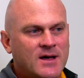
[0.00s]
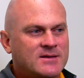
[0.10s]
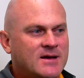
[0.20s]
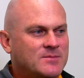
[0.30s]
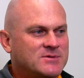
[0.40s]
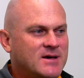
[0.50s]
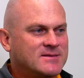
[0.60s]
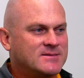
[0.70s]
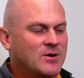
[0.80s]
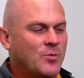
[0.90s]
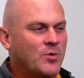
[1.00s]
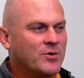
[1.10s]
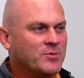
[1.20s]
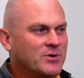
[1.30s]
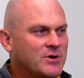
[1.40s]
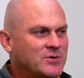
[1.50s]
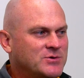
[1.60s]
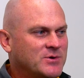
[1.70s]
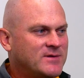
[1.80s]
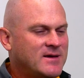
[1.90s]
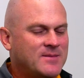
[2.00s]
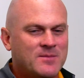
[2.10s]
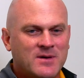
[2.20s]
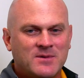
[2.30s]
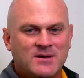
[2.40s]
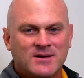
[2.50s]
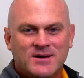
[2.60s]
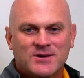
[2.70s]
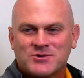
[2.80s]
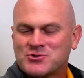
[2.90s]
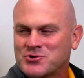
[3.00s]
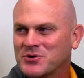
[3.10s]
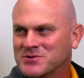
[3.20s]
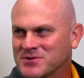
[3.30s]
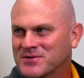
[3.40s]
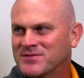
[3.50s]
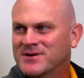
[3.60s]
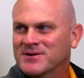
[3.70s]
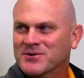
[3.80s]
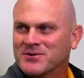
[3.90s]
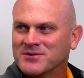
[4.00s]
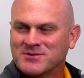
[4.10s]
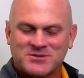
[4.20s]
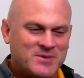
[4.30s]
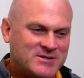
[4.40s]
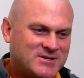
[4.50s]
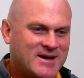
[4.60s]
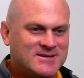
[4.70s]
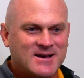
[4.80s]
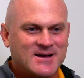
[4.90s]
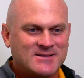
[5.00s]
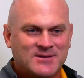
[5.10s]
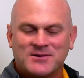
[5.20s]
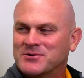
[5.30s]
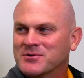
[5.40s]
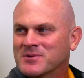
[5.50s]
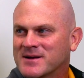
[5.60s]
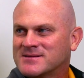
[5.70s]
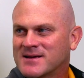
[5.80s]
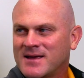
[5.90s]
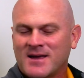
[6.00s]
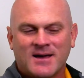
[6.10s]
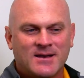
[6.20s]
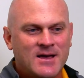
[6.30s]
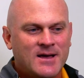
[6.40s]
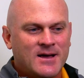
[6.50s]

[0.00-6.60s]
A lot of times that award will go to a team that maybe struggles on the field, or they're just a bunch of nice guys out there doing the best they can.